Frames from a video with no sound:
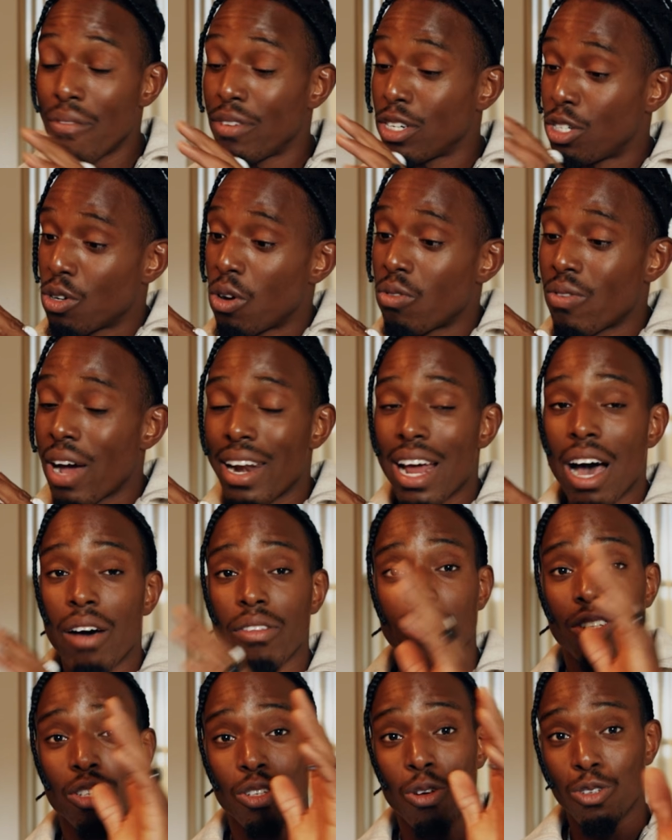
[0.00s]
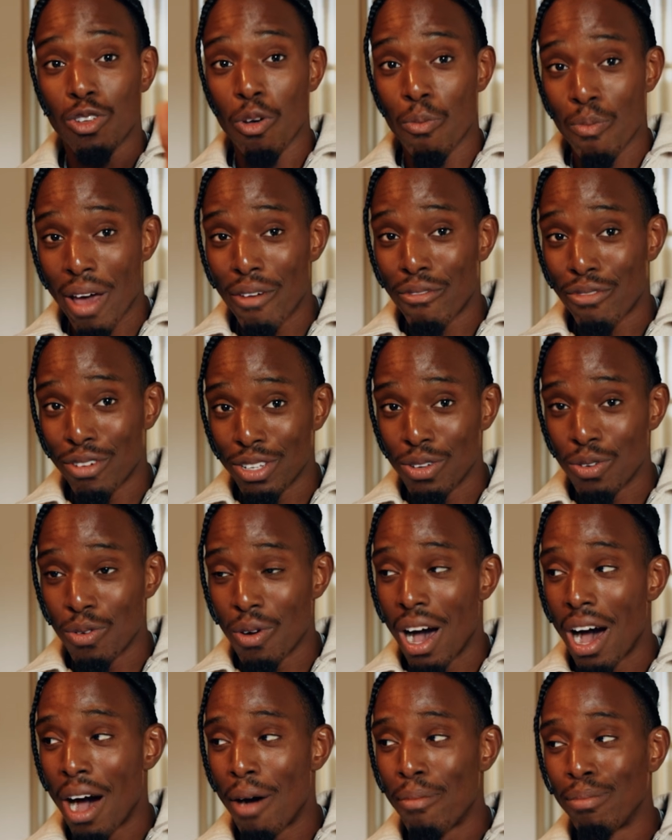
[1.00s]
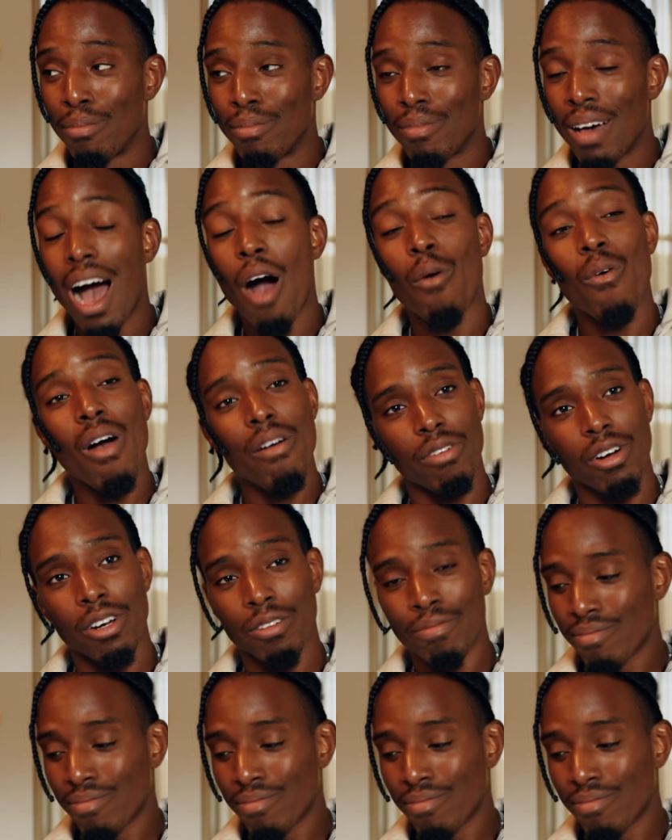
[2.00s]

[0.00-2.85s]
have a drone right now, this is also meant for you. However,